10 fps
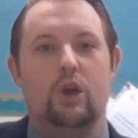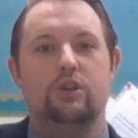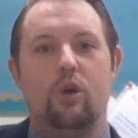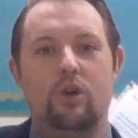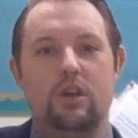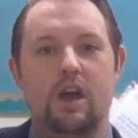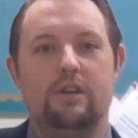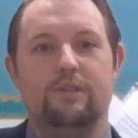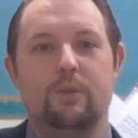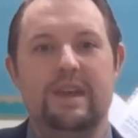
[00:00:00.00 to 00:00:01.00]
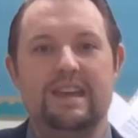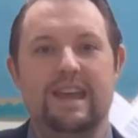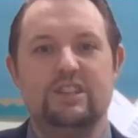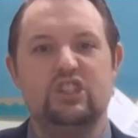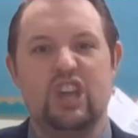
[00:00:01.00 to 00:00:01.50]
your Learner of the Week
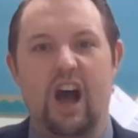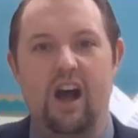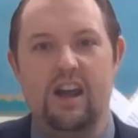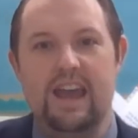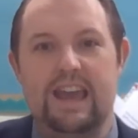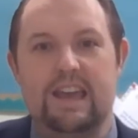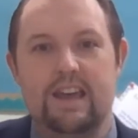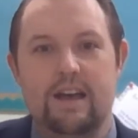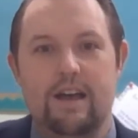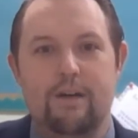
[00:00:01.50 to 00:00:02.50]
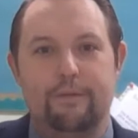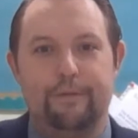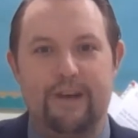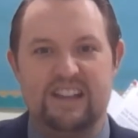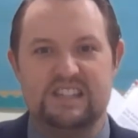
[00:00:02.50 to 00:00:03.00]
is Charlie for
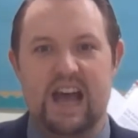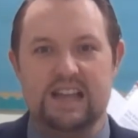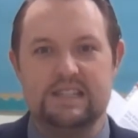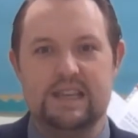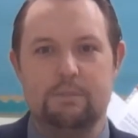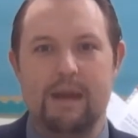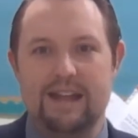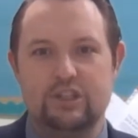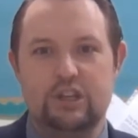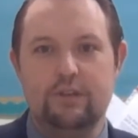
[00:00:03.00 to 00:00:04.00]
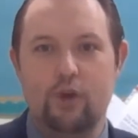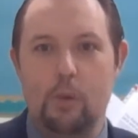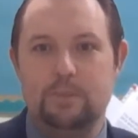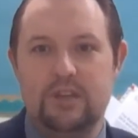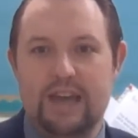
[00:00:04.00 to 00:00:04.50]
fantastic matching of
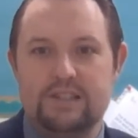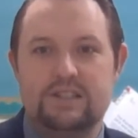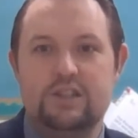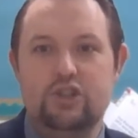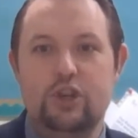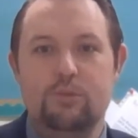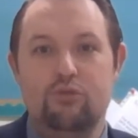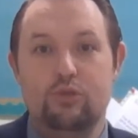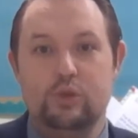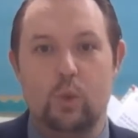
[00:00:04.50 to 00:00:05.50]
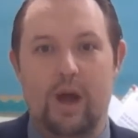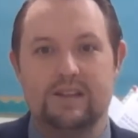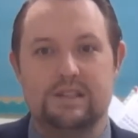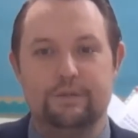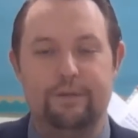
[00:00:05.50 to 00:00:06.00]
objects to numerals
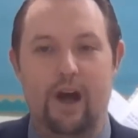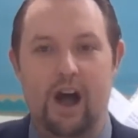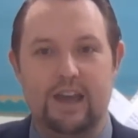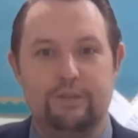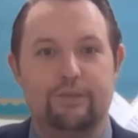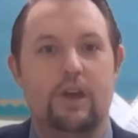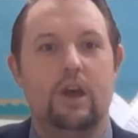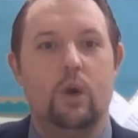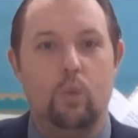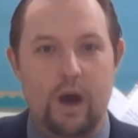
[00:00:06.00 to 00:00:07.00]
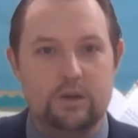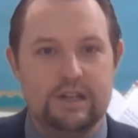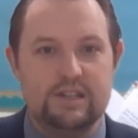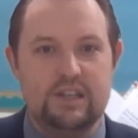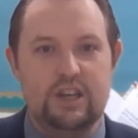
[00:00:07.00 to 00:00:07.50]
1 to 5. Well
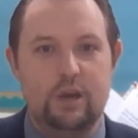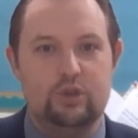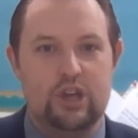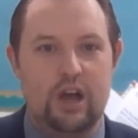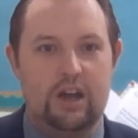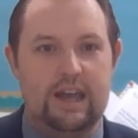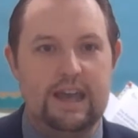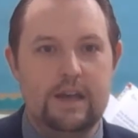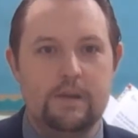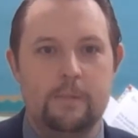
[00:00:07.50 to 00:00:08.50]
done to you, Charlie.